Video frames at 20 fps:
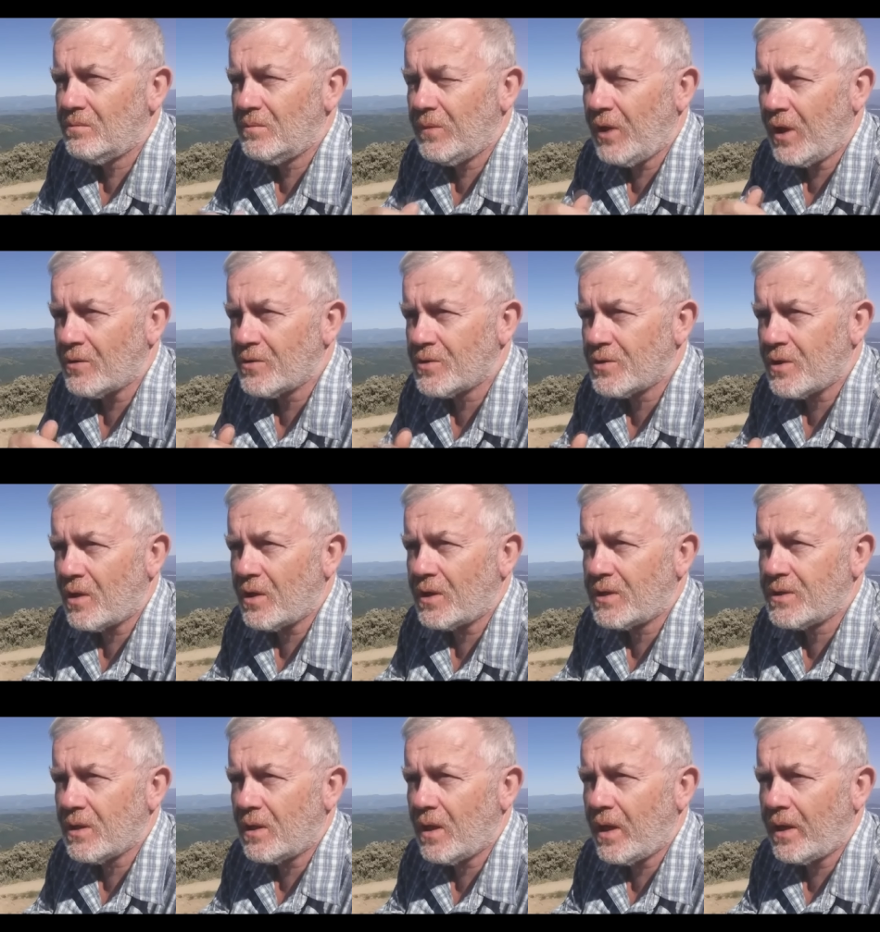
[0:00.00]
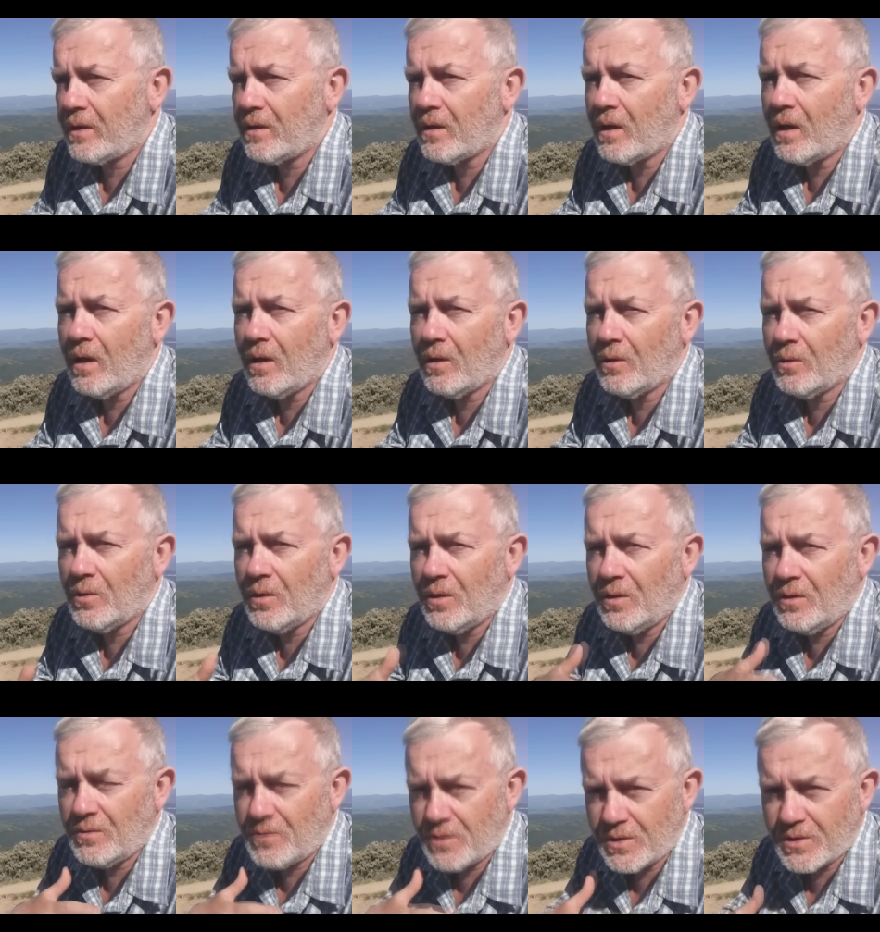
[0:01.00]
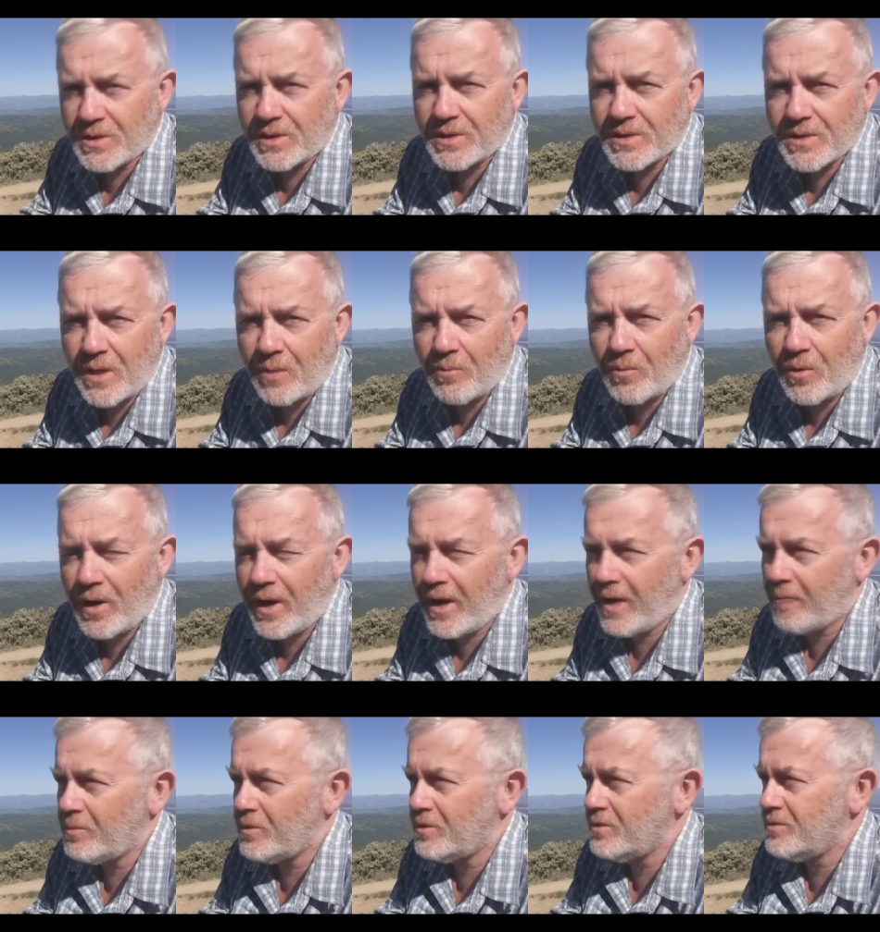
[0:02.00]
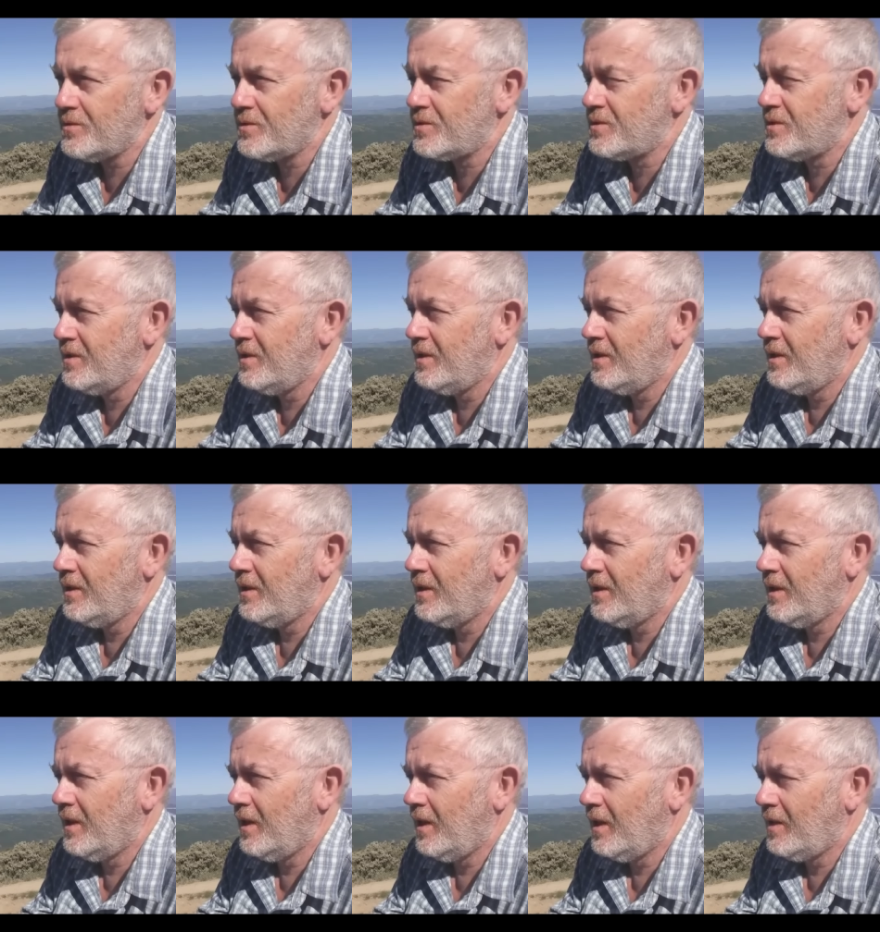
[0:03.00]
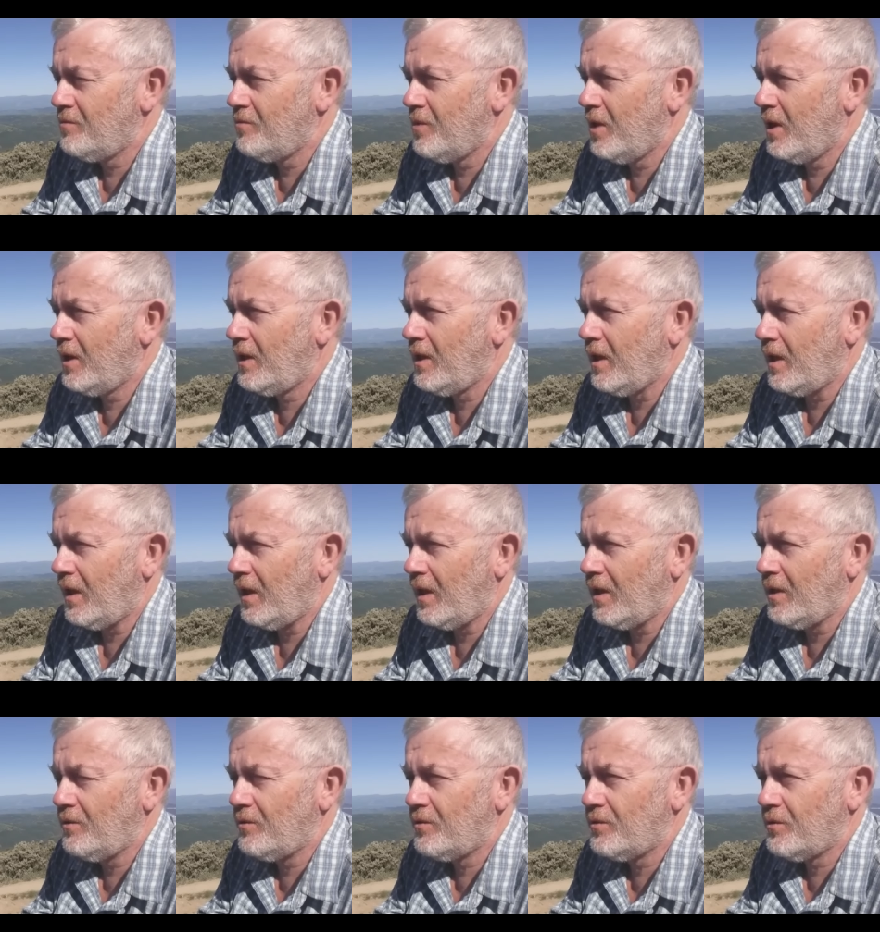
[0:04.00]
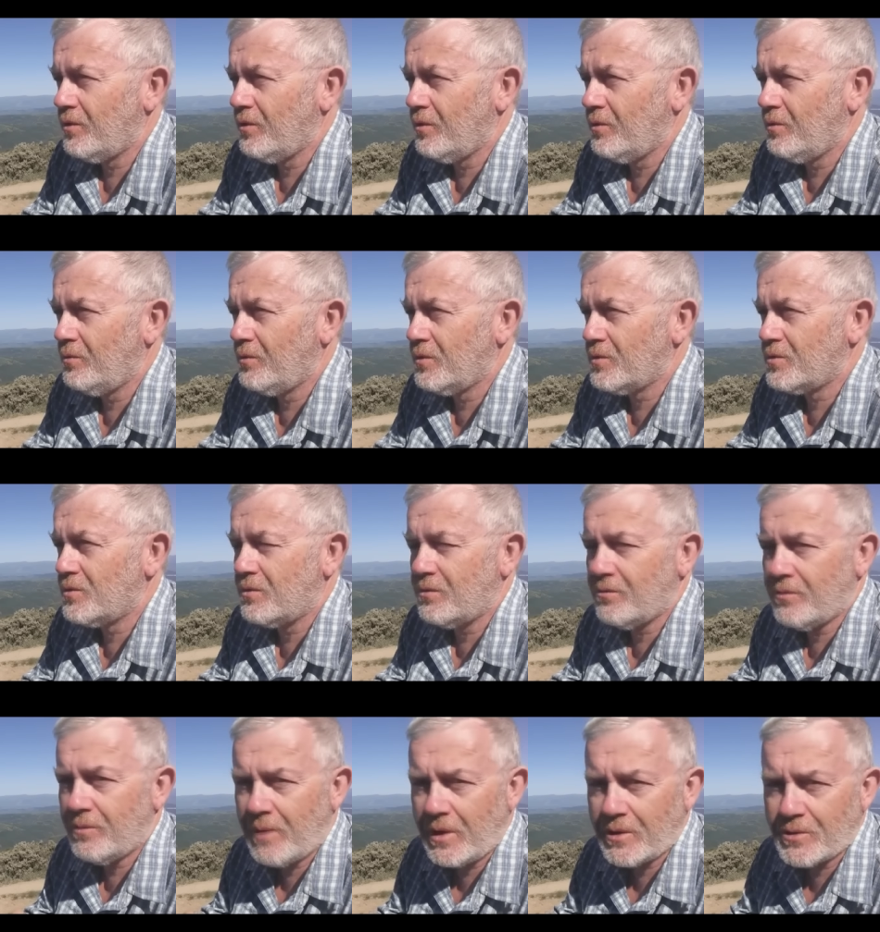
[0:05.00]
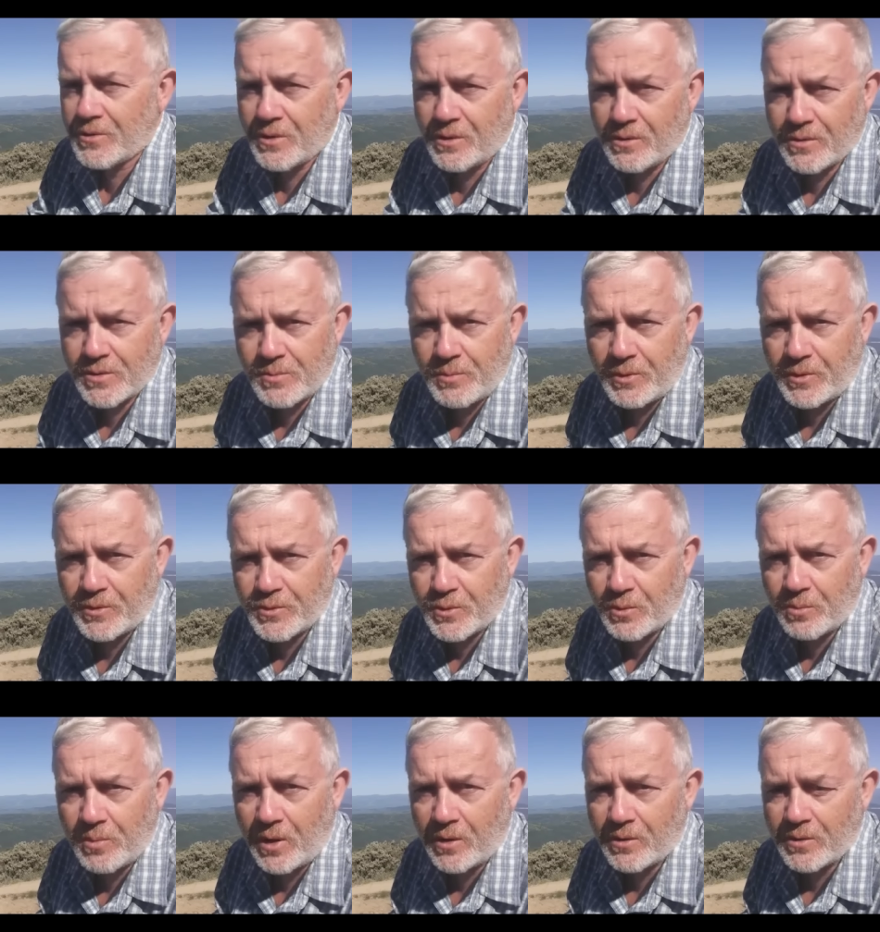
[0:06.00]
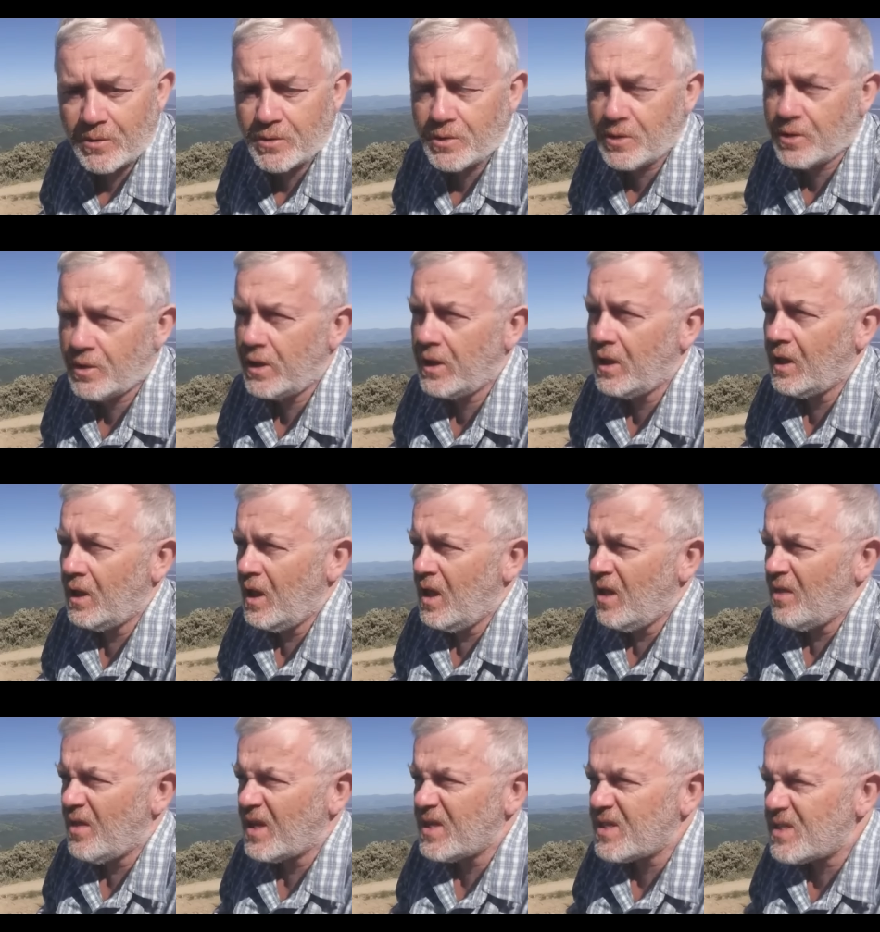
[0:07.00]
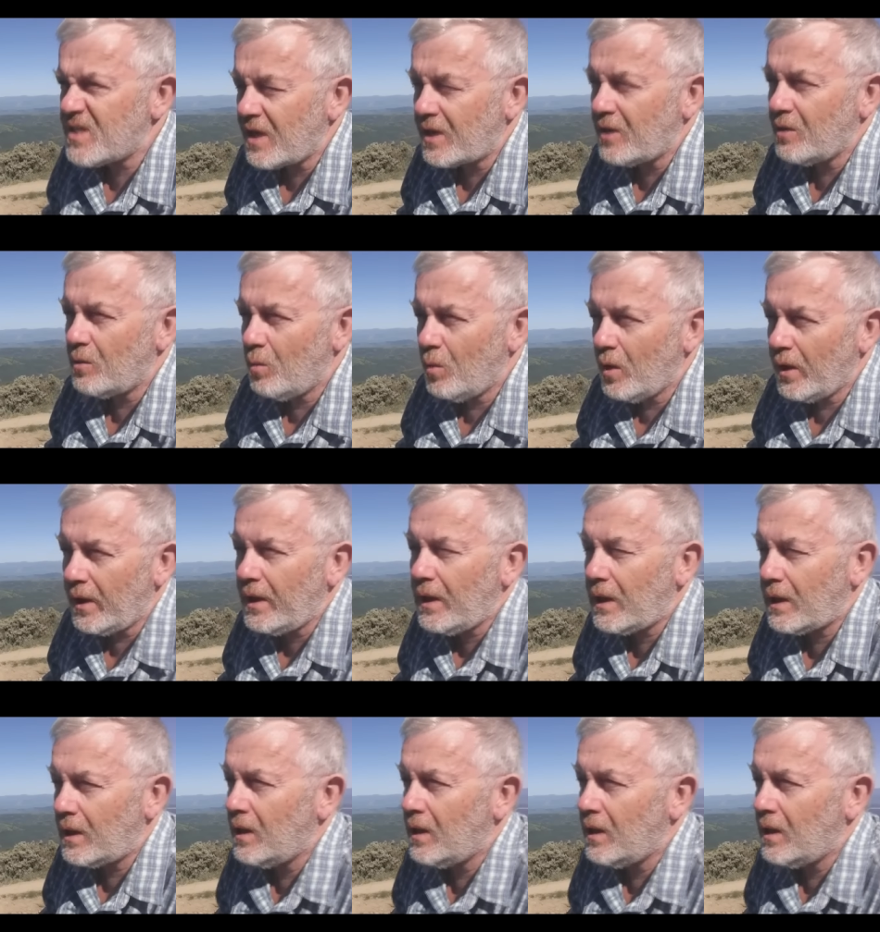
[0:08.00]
you know starting to let go, just accept what happens, uh, and really getting into the sort of emotional and spiritual part of the journey. That second week